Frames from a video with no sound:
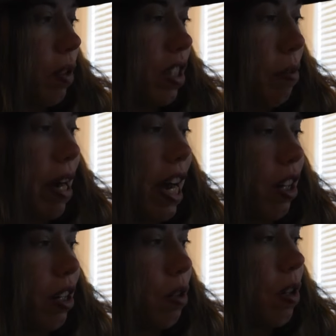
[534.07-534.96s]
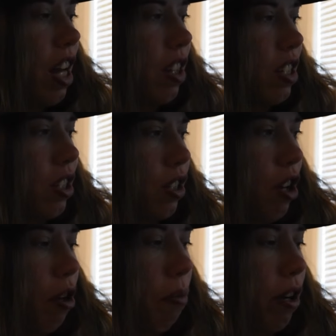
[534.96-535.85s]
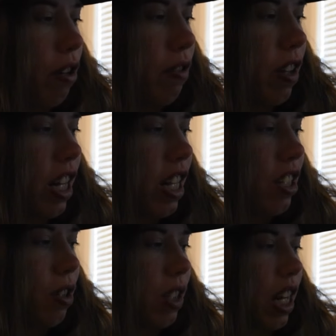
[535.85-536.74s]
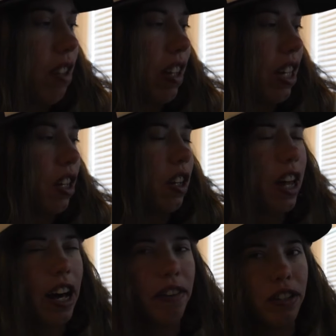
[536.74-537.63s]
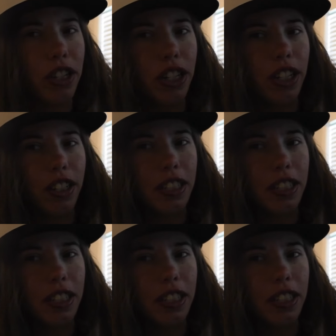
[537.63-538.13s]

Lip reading: with some aloe. And this is called Butterfly. So it's kind of like a lavender